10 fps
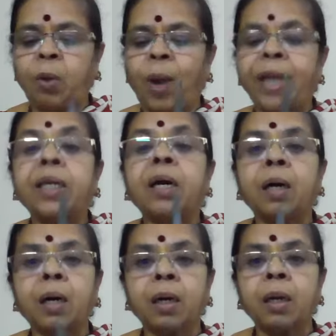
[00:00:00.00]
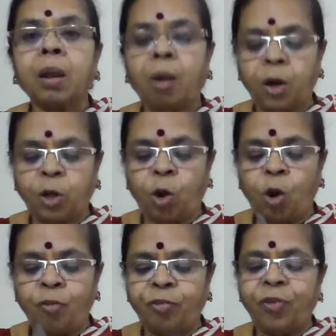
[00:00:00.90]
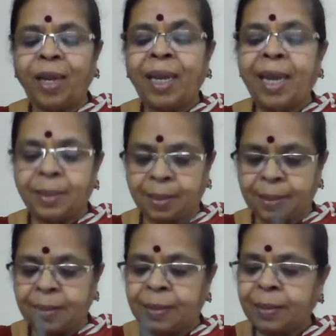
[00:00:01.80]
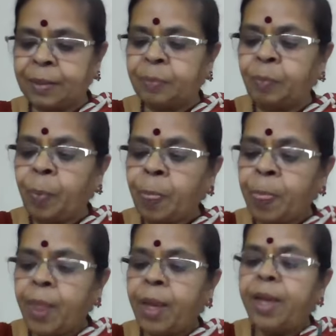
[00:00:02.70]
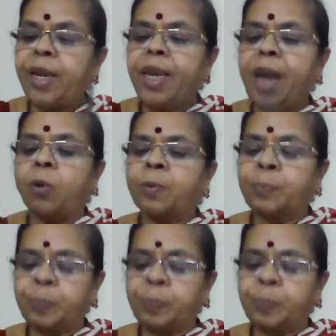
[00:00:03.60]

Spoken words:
in quite a lot of cases. Now,